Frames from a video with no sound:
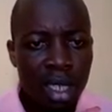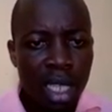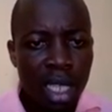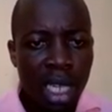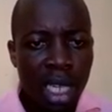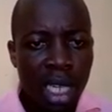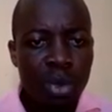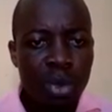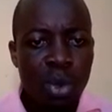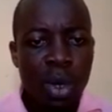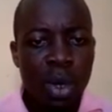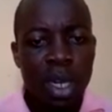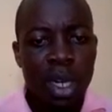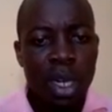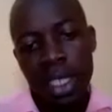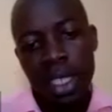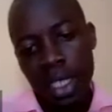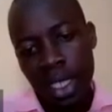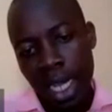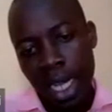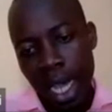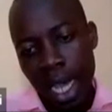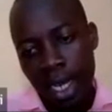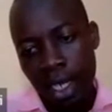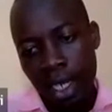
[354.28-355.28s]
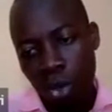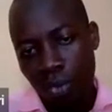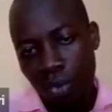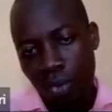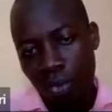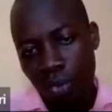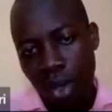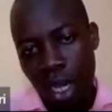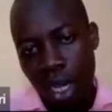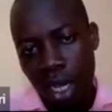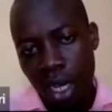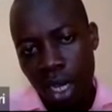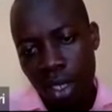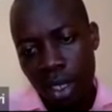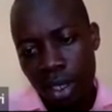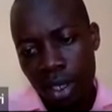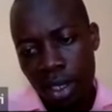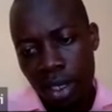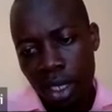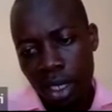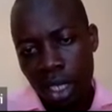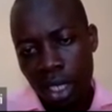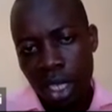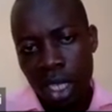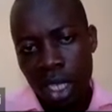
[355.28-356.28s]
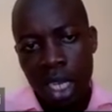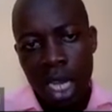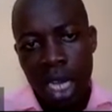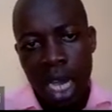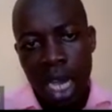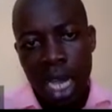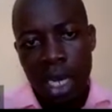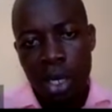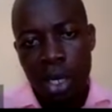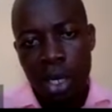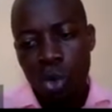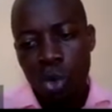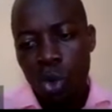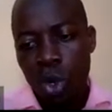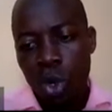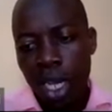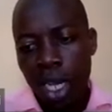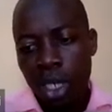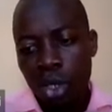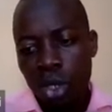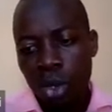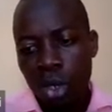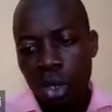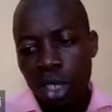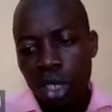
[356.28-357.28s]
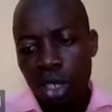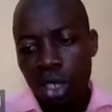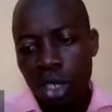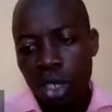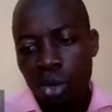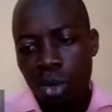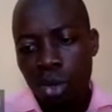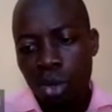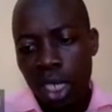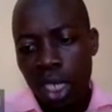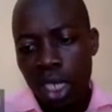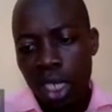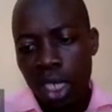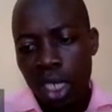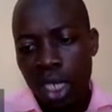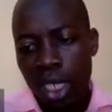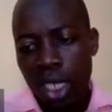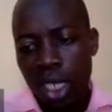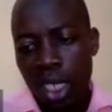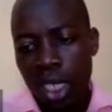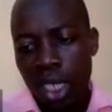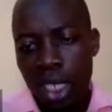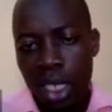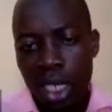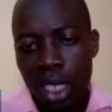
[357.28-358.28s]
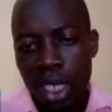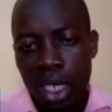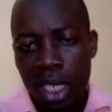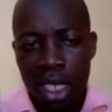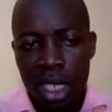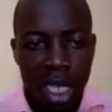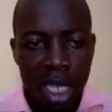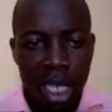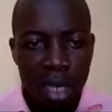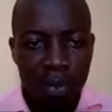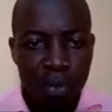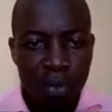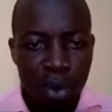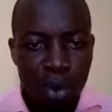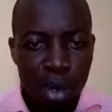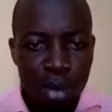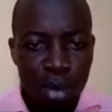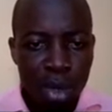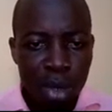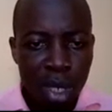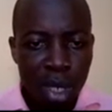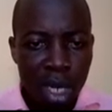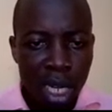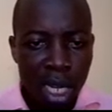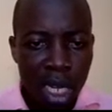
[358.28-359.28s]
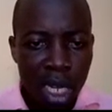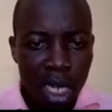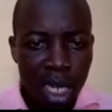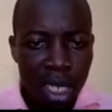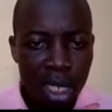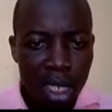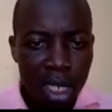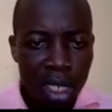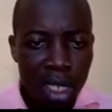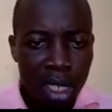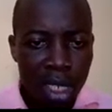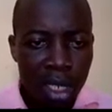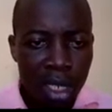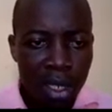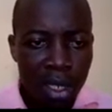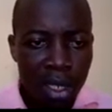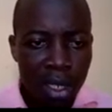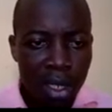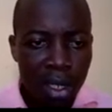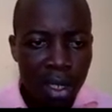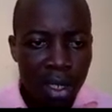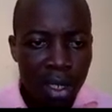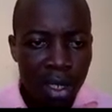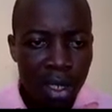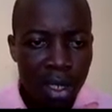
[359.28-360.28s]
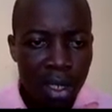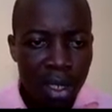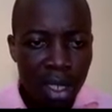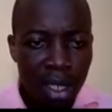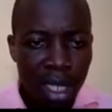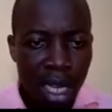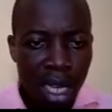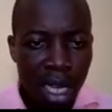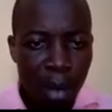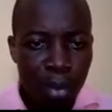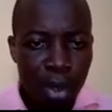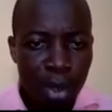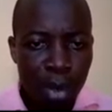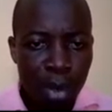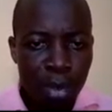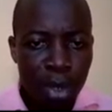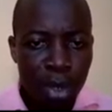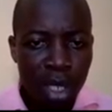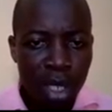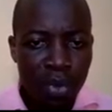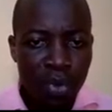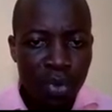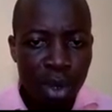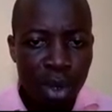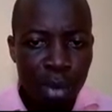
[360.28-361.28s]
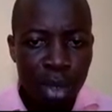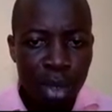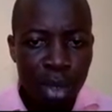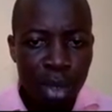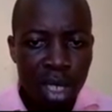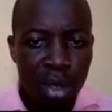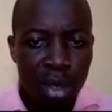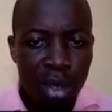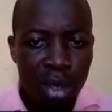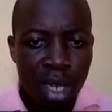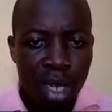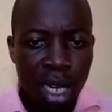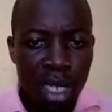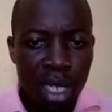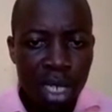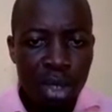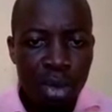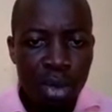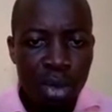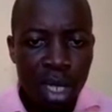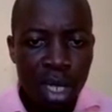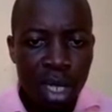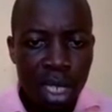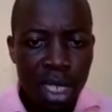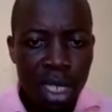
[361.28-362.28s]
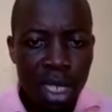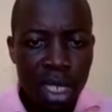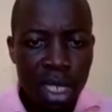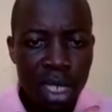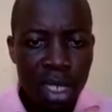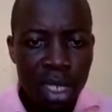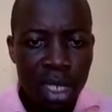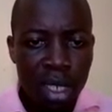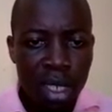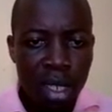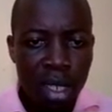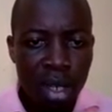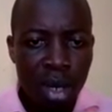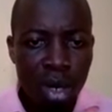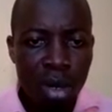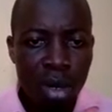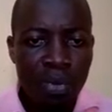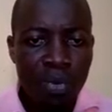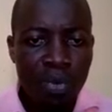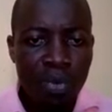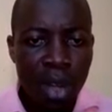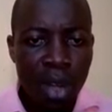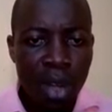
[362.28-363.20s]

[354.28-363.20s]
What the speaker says: That one is done so far. And we are told to get a formula, appropriate formula to calculate all